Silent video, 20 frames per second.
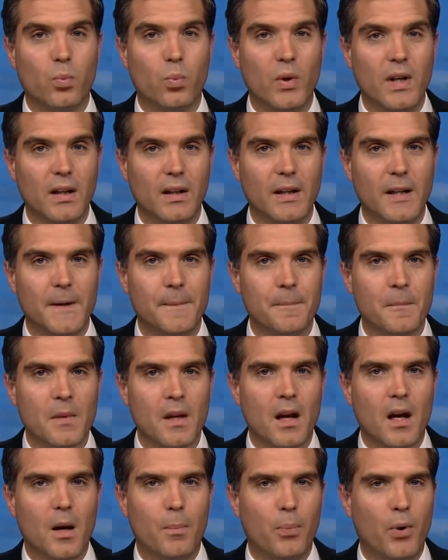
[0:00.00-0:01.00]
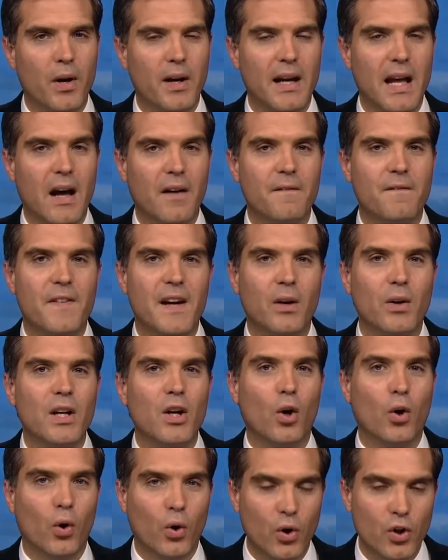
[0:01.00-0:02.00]
really uh, putting out
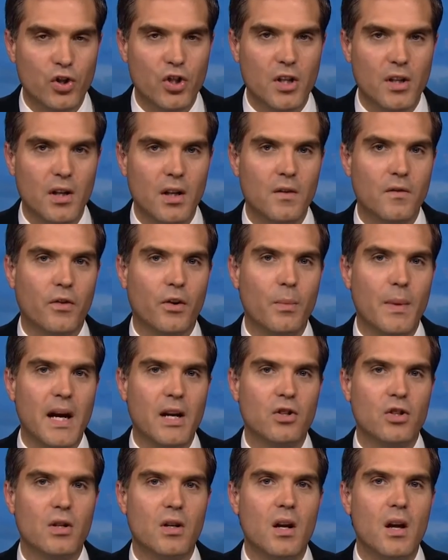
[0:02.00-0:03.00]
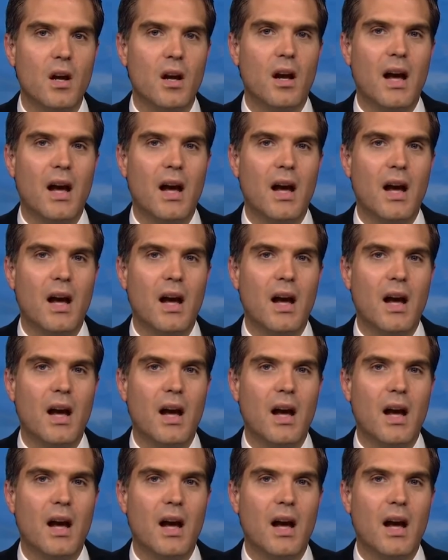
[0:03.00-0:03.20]
very urgent information,